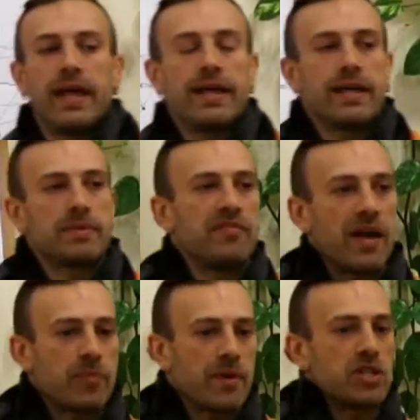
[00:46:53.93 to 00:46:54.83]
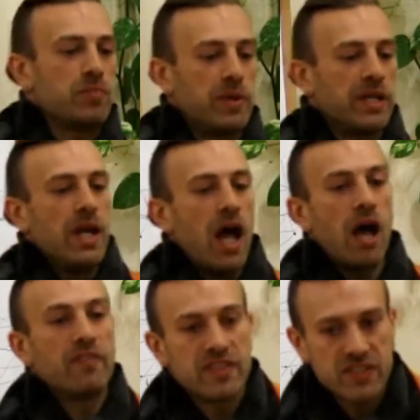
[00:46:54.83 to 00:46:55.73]
and lining up the vibration, but
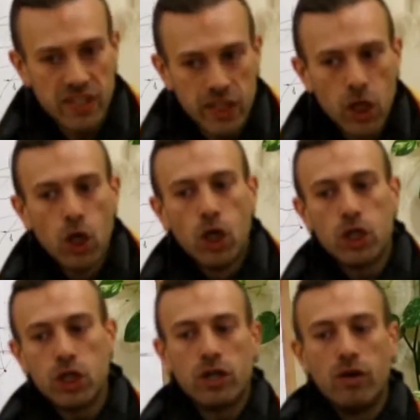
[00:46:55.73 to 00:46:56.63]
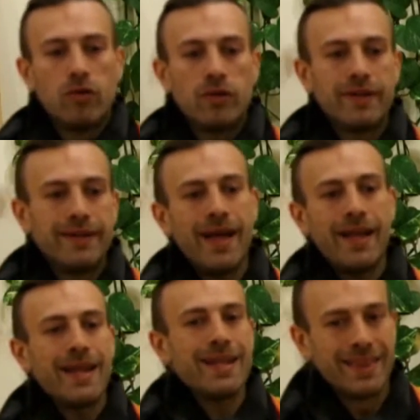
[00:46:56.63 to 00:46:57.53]
obviously, you know,
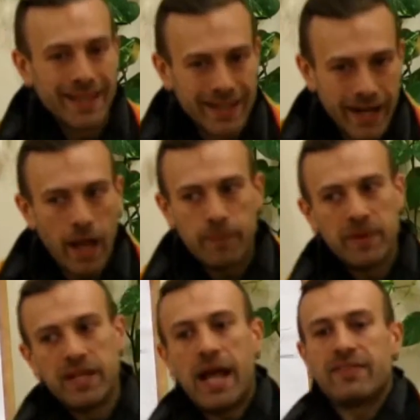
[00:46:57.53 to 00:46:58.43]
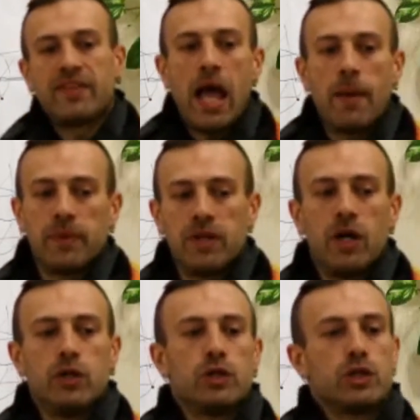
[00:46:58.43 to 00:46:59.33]
not anything can happen. It has to
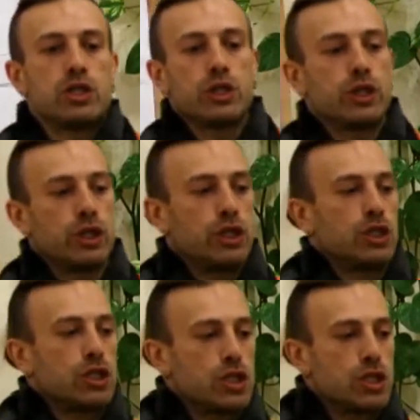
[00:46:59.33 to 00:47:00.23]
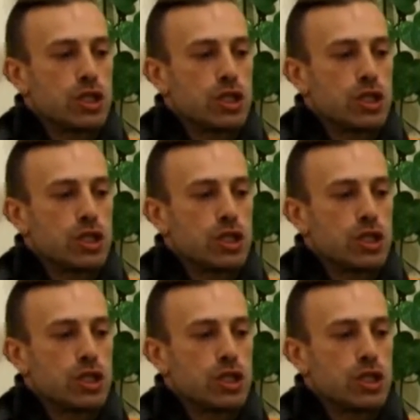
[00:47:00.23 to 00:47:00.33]
happen under certain